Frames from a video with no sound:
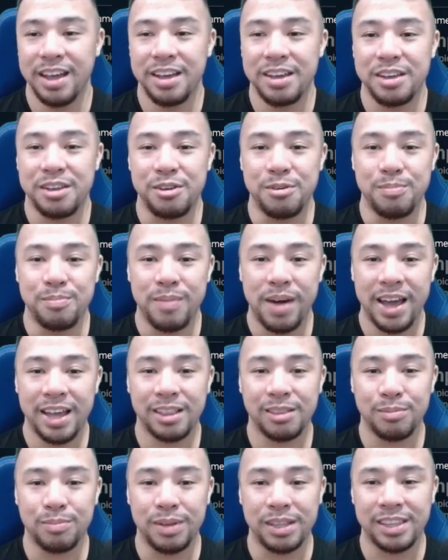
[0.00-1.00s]
you
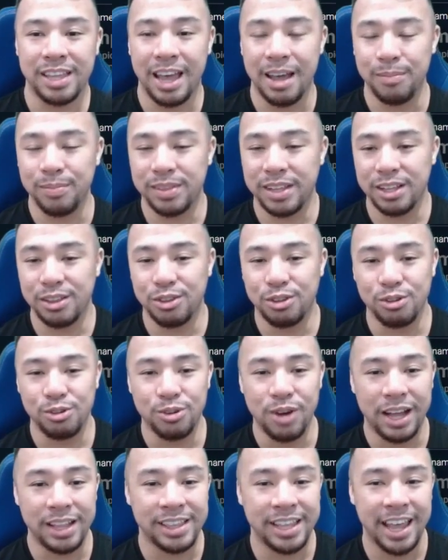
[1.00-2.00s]
might be tempted
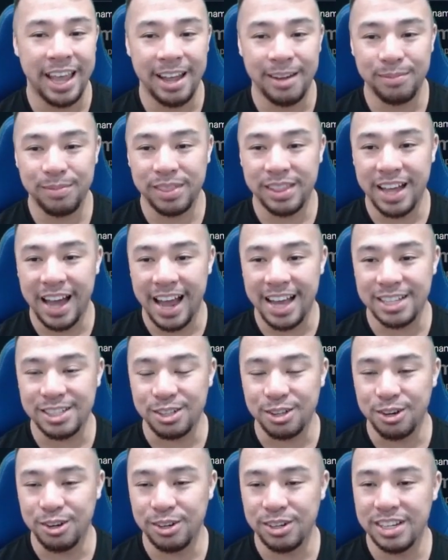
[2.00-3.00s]
to attempt the Ice
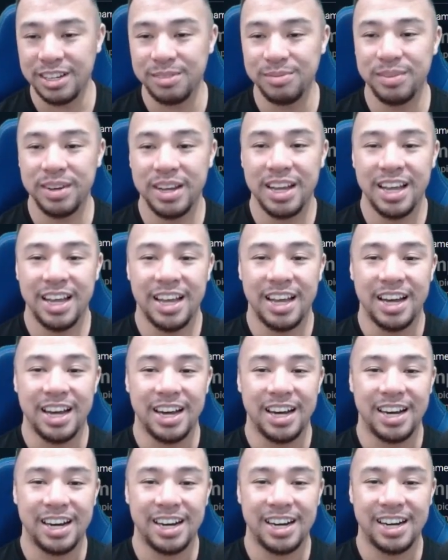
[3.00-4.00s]
Golem.
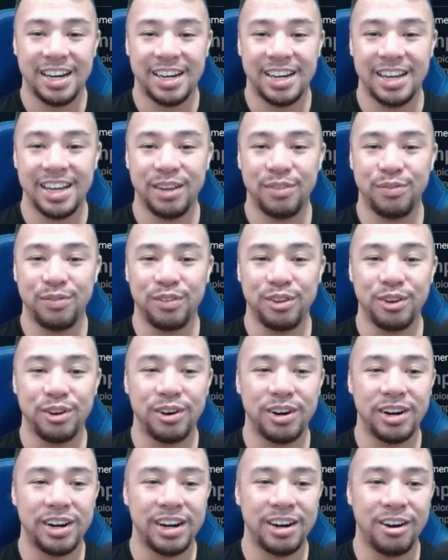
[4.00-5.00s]
If
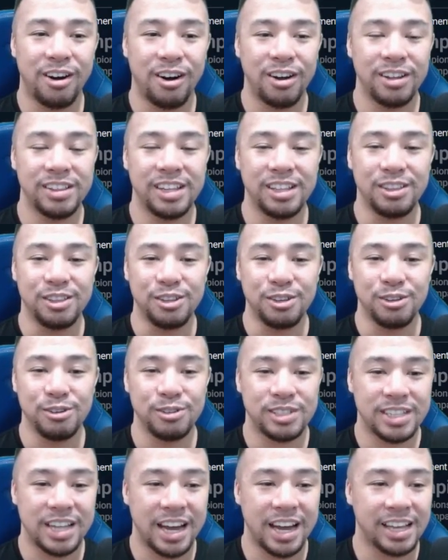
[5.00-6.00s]
you're on the new
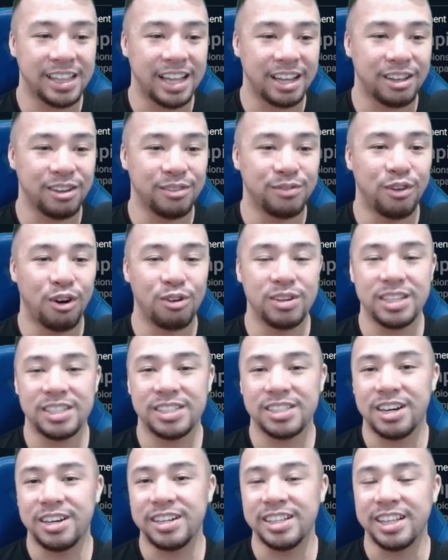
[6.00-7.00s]
side, like you've only
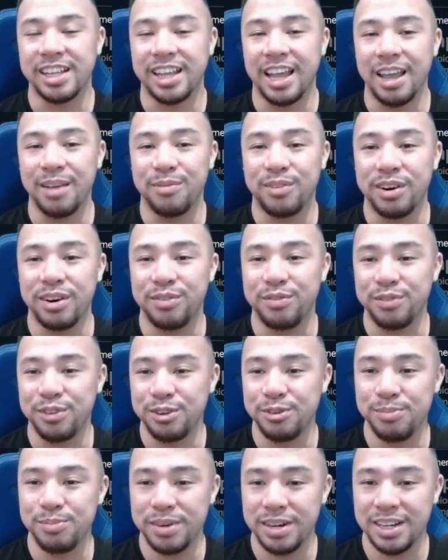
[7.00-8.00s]
started the game for a
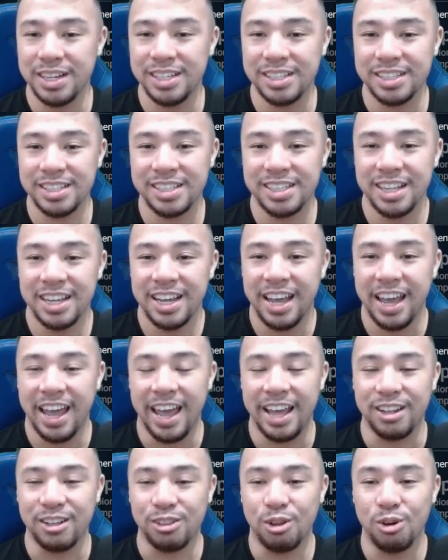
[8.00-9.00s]
few months
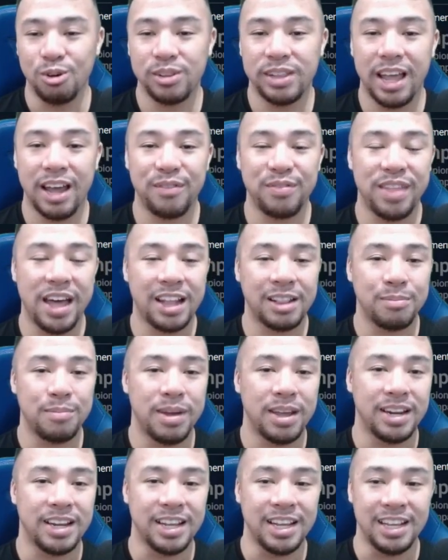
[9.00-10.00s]
and you don't have that
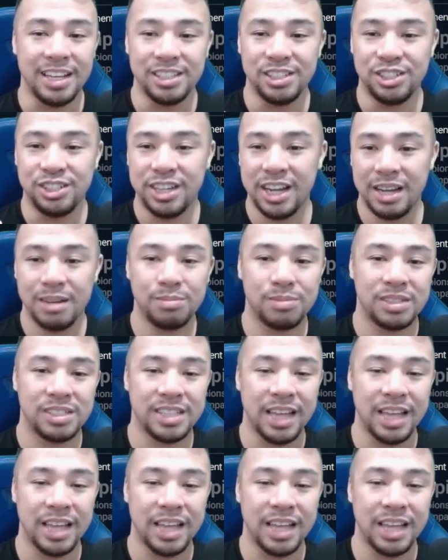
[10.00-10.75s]
many gems